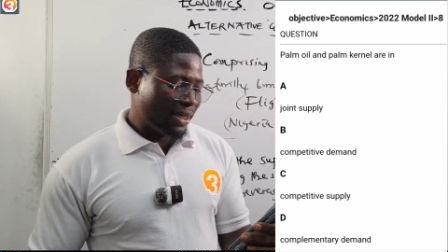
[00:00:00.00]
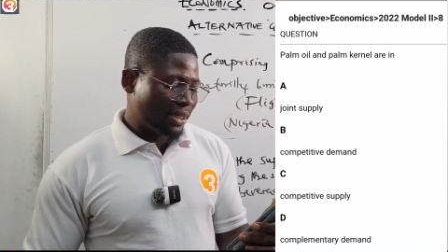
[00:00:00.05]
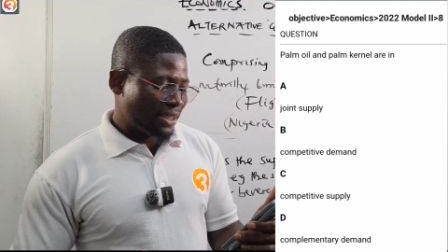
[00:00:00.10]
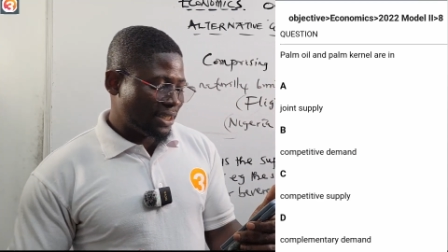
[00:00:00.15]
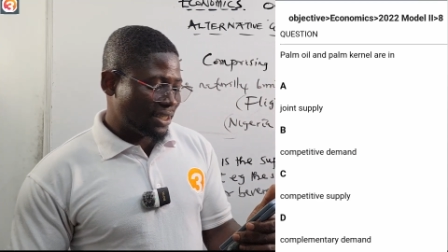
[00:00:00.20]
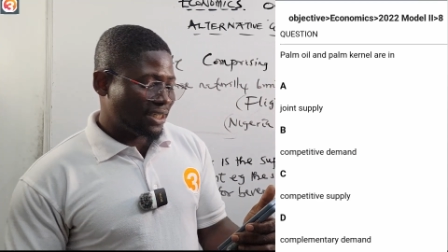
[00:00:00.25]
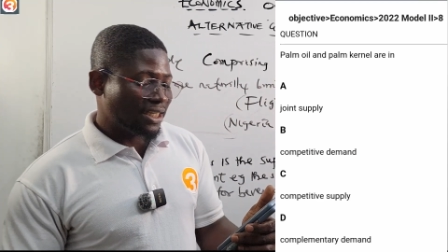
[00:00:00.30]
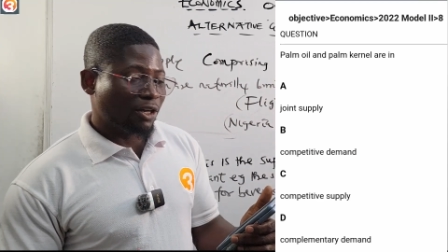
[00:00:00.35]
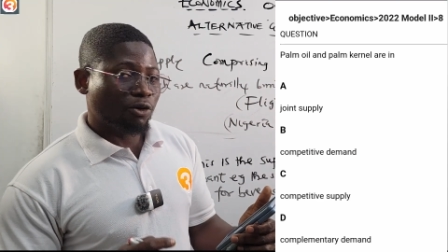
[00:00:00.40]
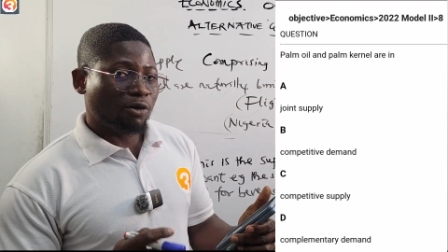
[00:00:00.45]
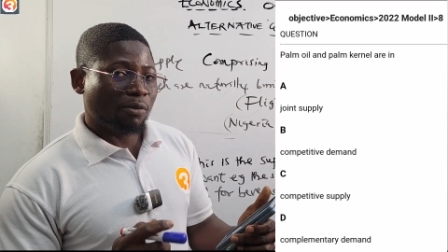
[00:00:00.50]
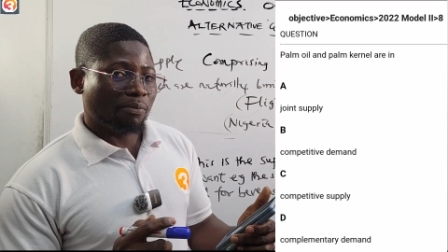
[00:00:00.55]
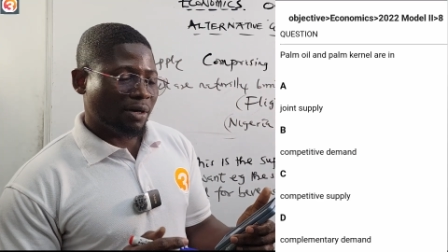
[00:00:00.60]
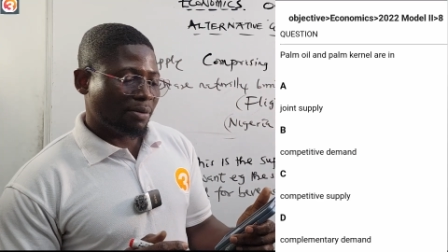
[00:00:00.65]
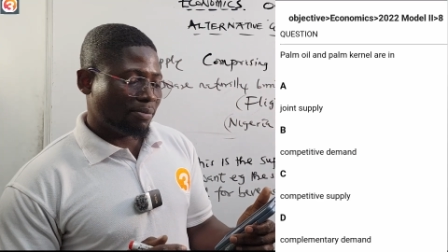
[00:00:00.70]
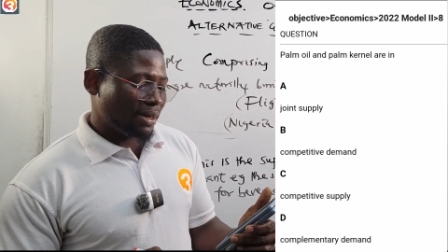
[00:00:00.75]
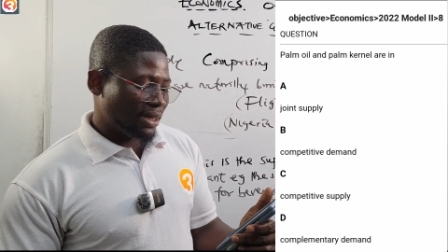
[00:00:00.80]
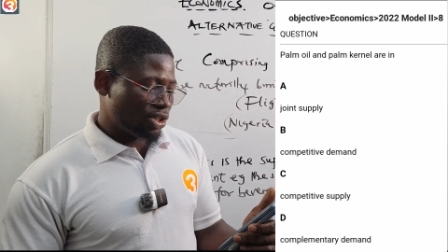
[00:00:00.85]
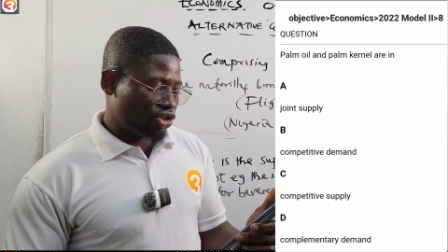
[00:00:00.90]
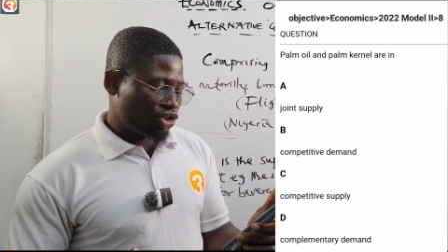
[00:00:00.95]
D say
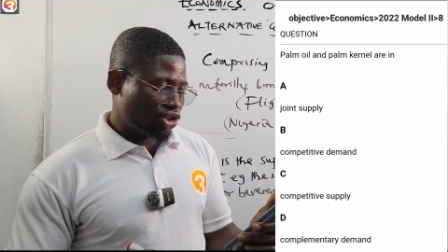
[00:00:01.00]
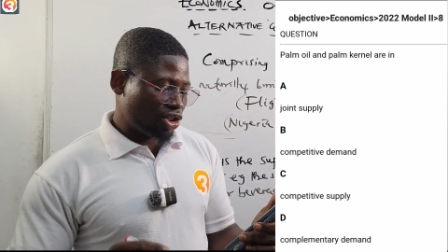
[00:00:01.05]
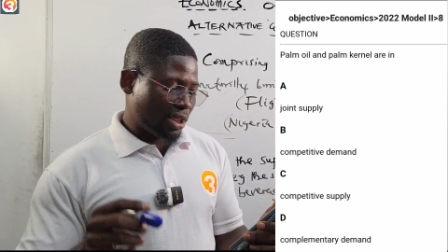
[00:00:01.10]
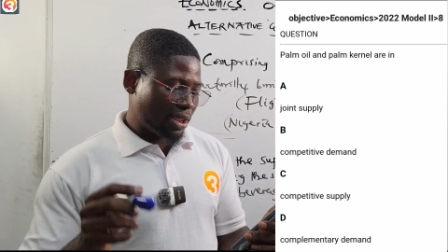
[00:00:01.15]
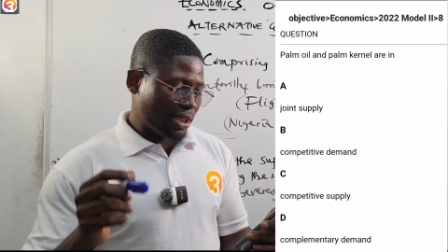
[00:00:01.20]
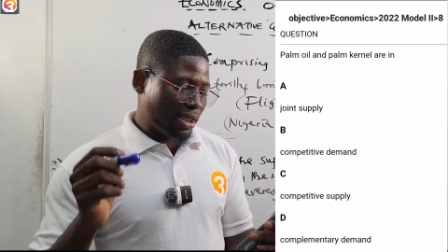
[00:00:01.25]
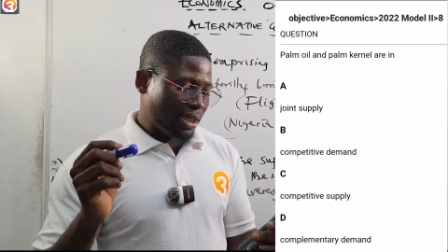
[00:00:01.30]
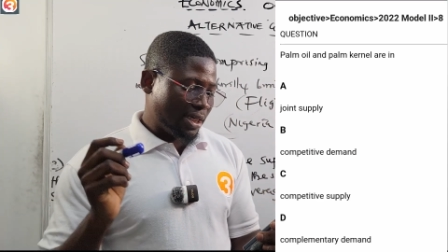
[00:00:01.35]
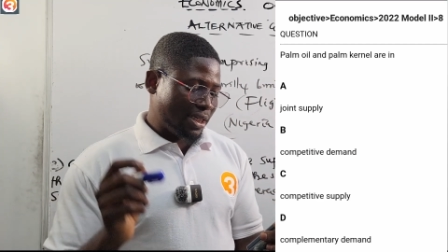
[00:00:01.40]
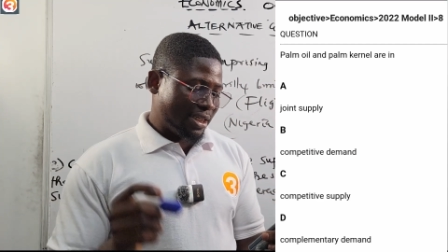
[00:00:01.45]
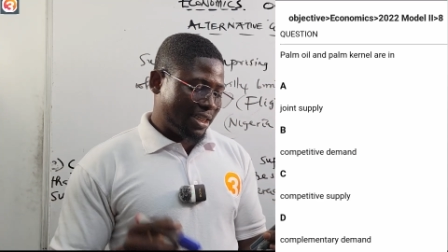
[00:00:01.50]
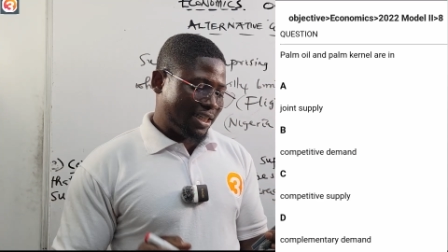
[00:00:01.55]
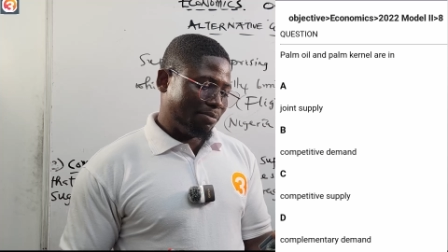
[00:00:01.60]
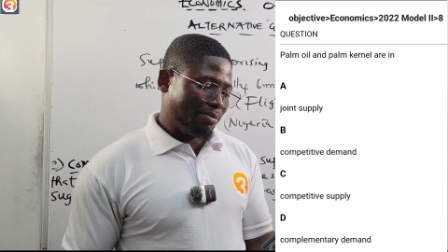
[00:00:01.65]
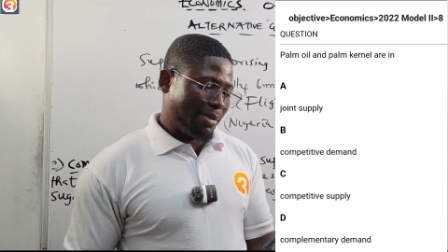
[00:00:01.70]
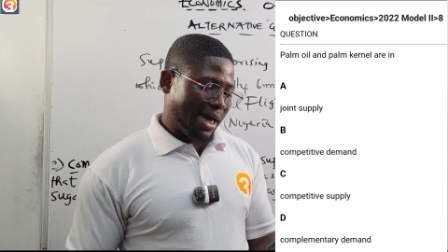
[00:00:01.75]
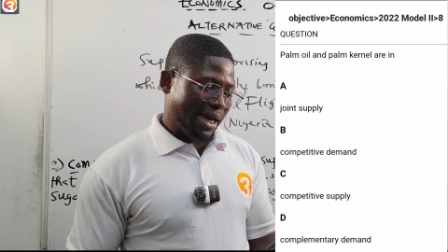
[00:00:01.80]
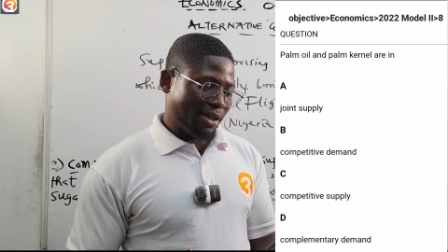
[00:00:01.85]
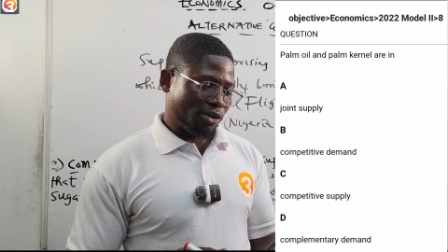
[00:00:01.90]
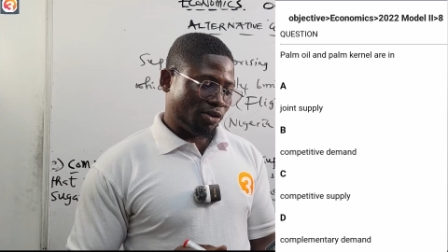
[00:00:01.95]
complementary
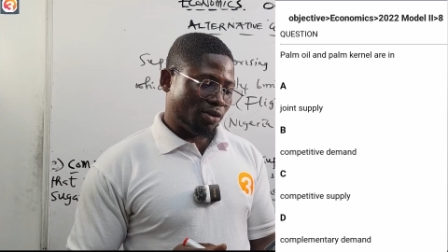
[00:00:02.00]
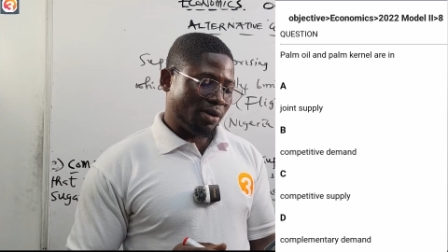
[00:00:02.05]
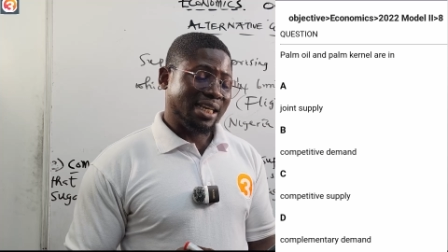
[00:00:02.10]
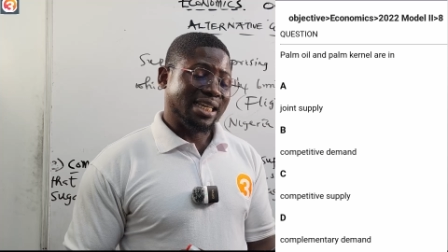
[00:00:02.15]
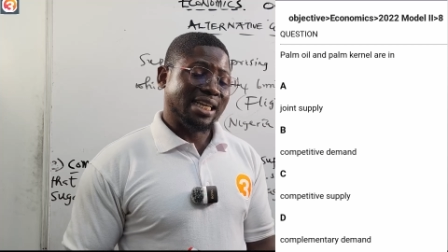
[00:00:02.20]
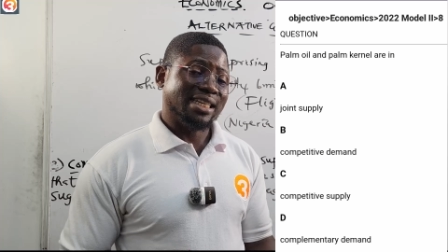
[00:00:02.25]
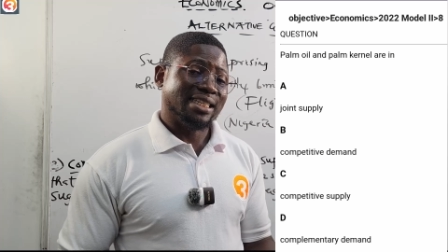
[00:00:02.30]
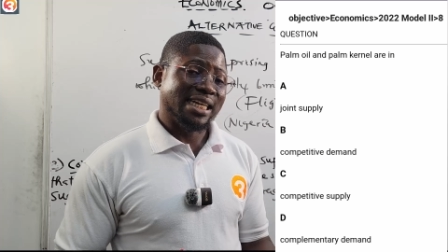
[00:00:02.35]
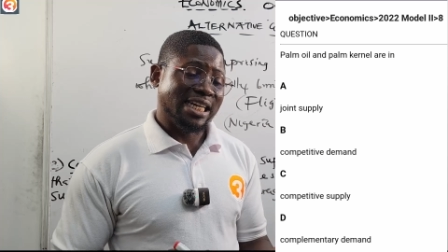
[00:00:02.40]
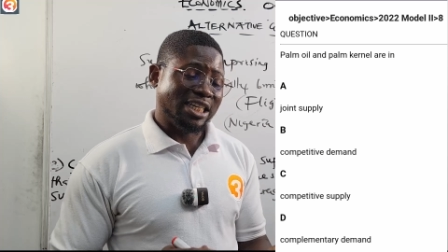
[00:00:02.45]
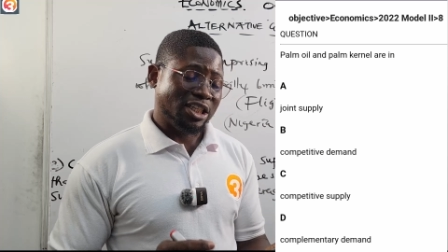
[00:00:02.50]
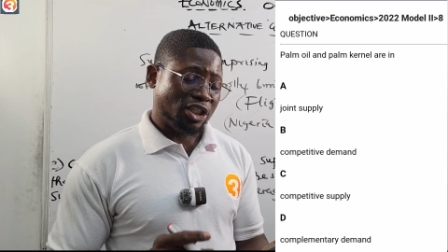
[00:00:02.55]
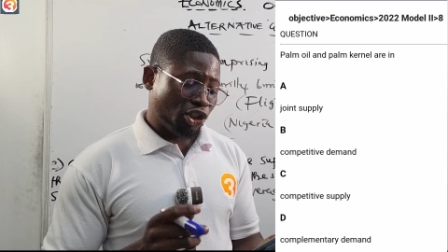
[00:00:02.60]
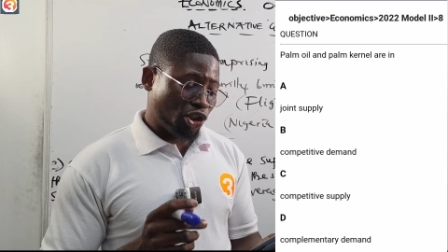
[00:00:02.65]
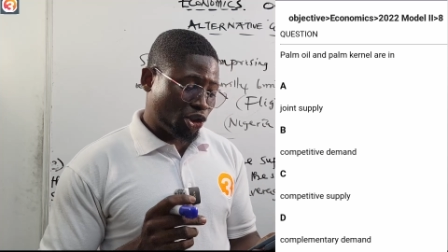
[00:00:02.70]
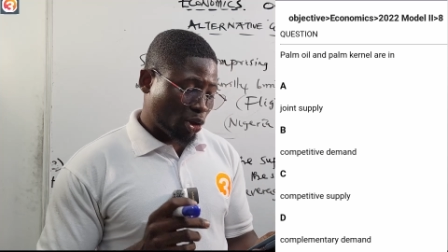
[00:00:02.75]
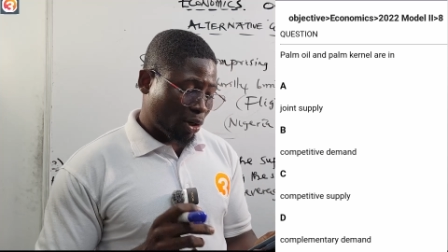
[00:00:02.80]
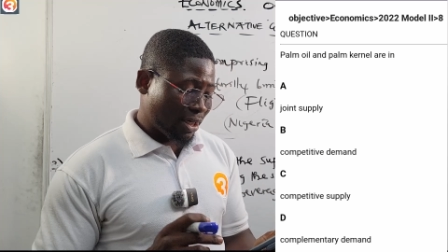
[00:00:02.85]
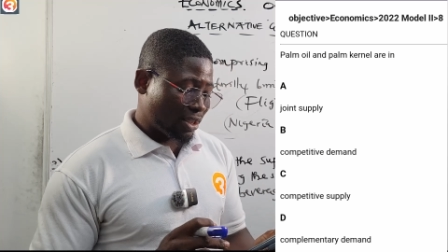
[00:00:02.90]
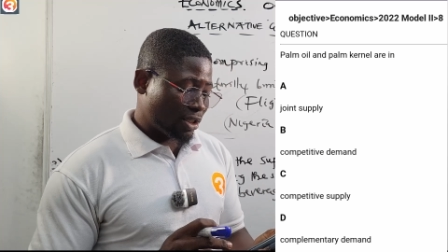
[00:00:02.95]
demand. Correct answer is
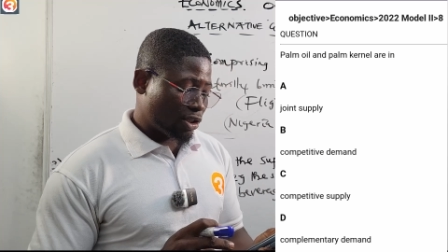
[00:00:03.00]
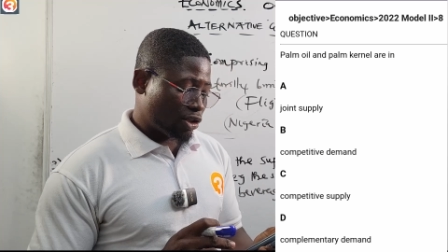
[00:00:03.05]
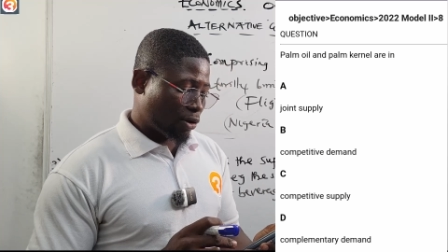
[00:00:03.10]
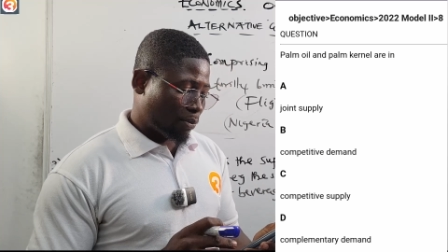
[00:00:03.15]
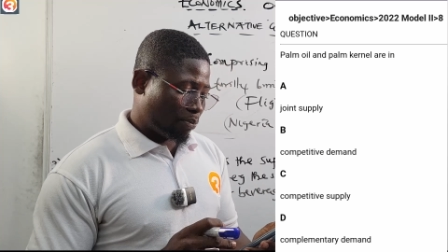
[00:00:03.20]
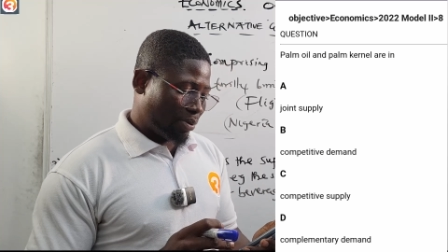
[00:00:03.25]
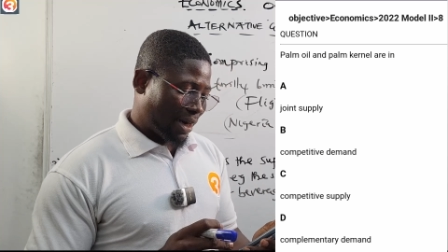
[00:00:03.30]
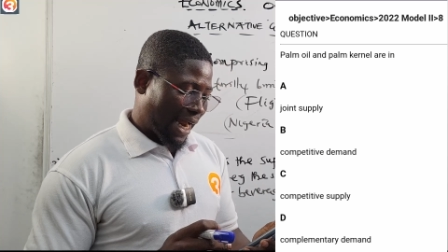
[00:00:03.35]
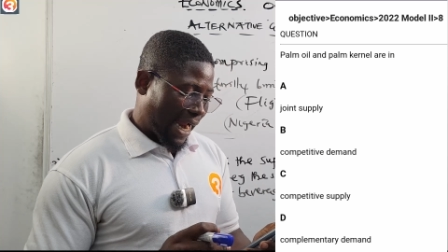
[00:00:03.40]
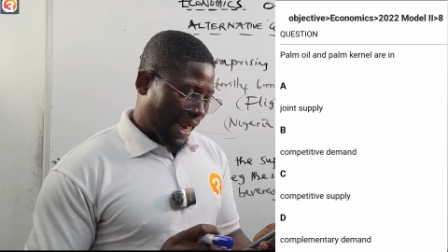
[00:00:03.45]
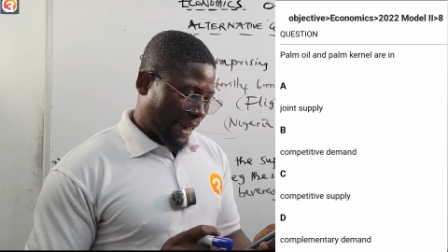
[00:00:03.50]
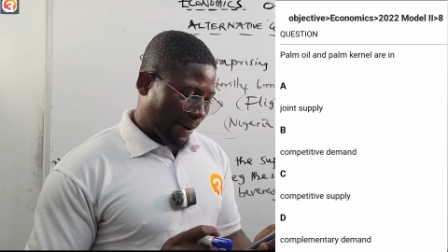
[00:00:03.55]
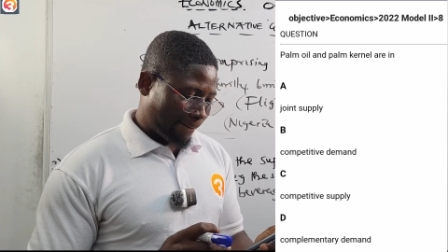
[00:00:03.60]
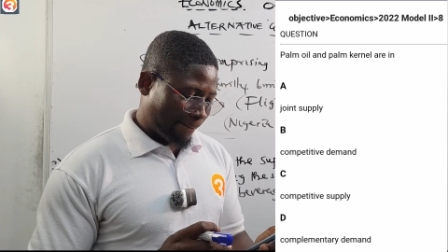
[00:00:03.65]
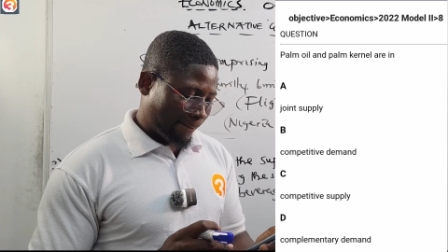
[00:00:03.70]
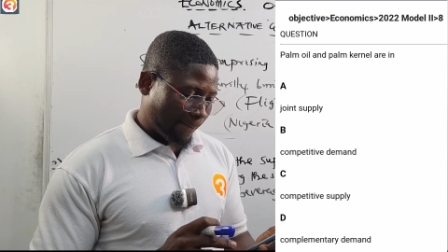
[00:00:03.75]
joint supply.